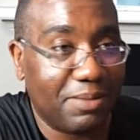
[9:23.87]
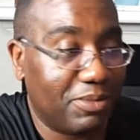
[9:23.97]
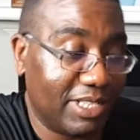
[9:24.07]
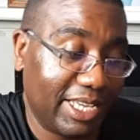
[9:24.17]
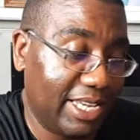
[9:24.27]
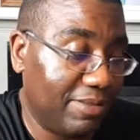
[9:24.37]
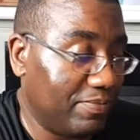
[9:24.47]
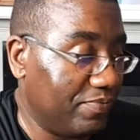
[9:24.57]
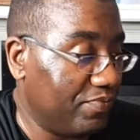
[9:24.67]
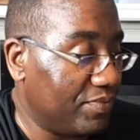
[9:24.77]
but hey,
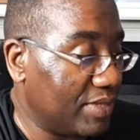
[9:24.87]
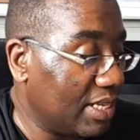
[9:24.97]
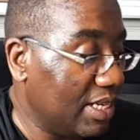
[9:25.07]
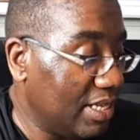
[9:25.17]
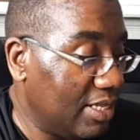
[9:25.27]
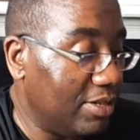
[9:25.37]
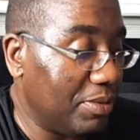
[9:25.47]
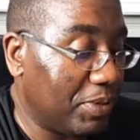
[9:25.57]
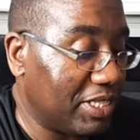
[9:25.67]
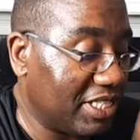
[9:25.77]
you can
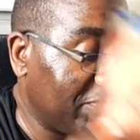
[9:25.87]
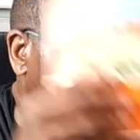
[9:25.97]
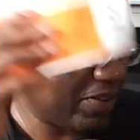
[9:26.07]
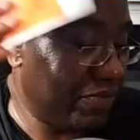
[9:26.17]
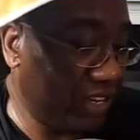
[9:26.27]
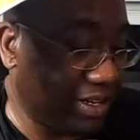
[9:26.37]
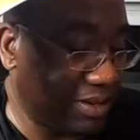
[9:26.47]
put the stuff in your vehicle.